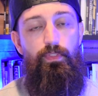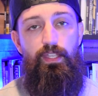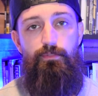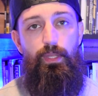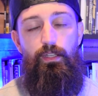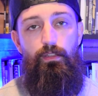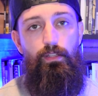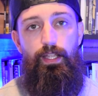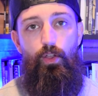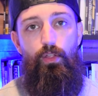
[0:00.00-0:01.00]
They spend
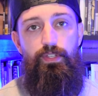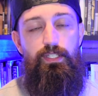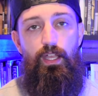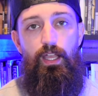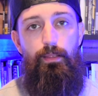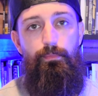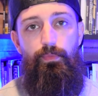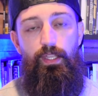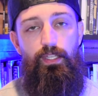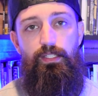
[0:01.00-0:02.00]
like all this time,
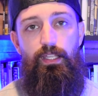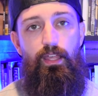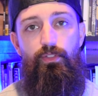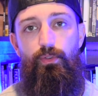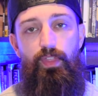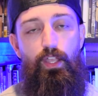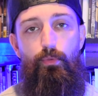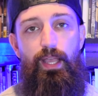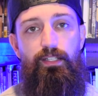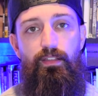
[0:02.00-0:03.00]
they get together, they go
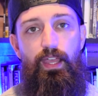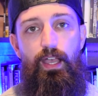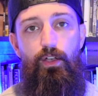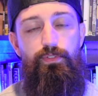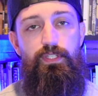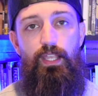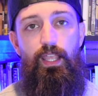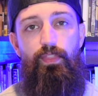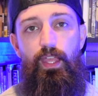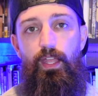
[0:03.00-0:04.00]
back to the house,
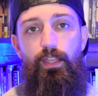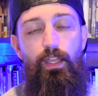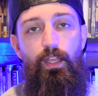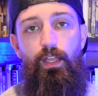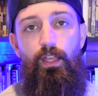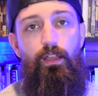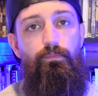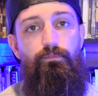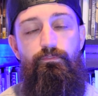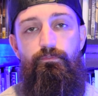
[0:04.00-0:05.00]
and then
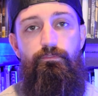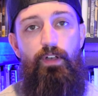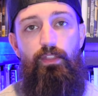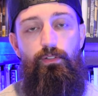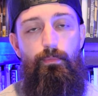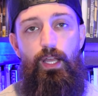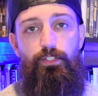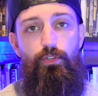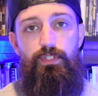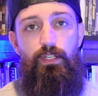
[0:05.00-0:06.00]
Father Lamont
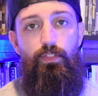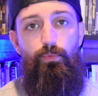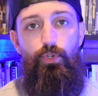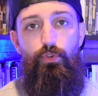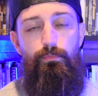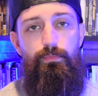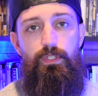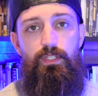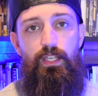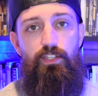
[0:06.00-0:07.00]
goes into the room,
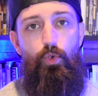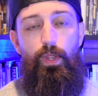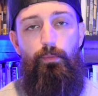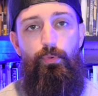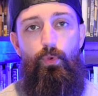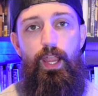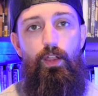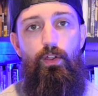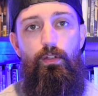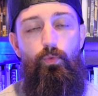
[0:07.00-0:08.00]
says a quick
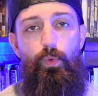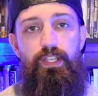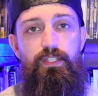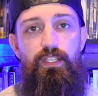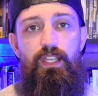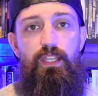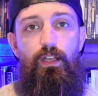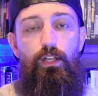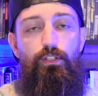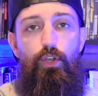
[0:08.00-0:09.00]
prayer. We see
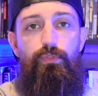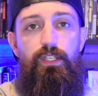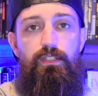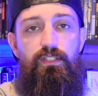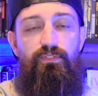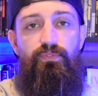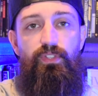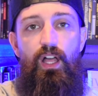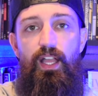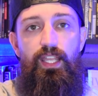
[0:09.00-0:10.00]
a locust
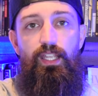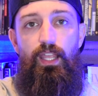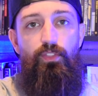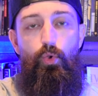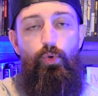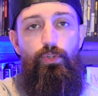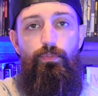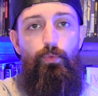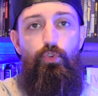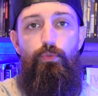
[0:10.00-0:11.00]
flying in the corner of
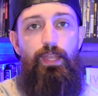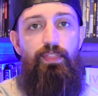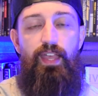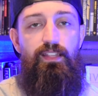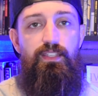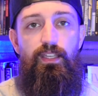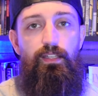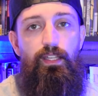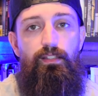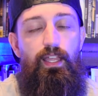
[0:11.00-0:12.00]
the room, and that's it.
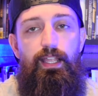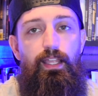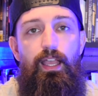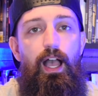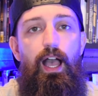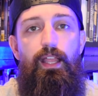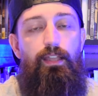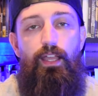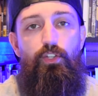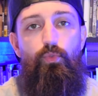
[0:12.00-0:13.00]
And like, I
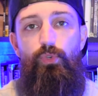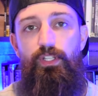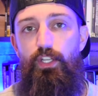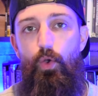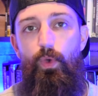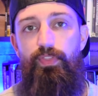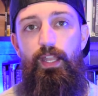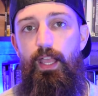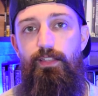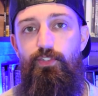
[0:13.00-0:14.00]
don't really know what that
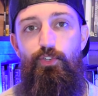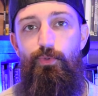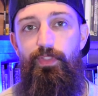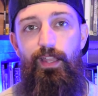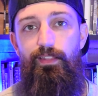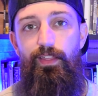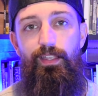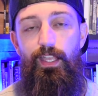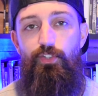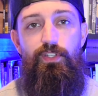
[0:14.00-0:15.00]
has to do with
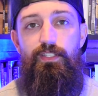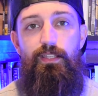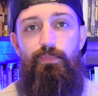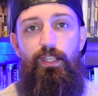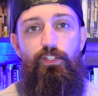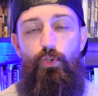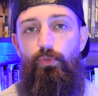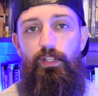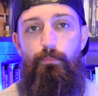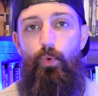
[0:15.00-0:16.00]
anything. It just seems like a
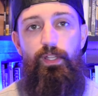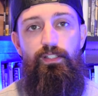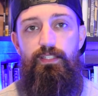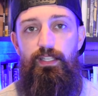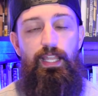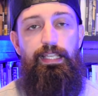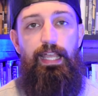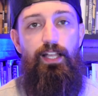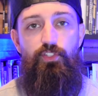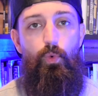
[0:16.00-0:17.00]
totally pointless and
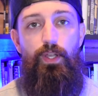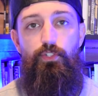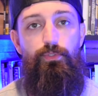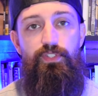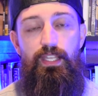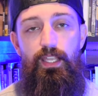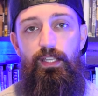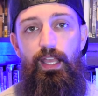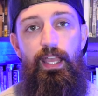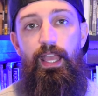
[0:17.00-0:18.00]
inconsequential
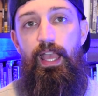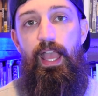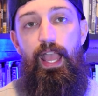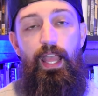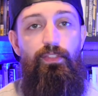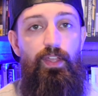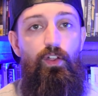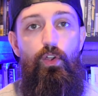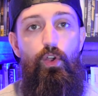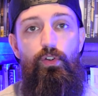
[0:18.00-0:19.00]
scene. And
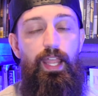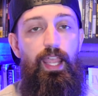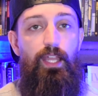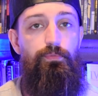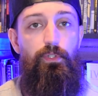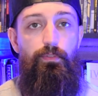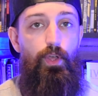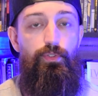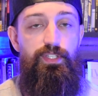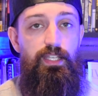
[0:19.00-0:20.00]
there are a handful of
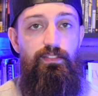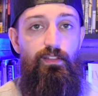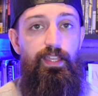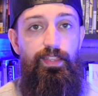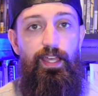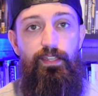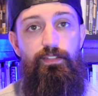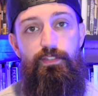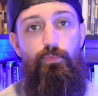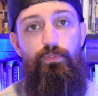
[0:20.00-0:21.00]
other scenes like that in
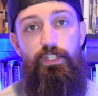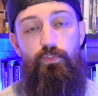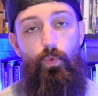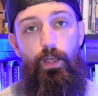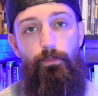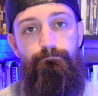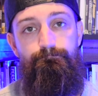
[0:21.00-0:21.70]
this movie as well.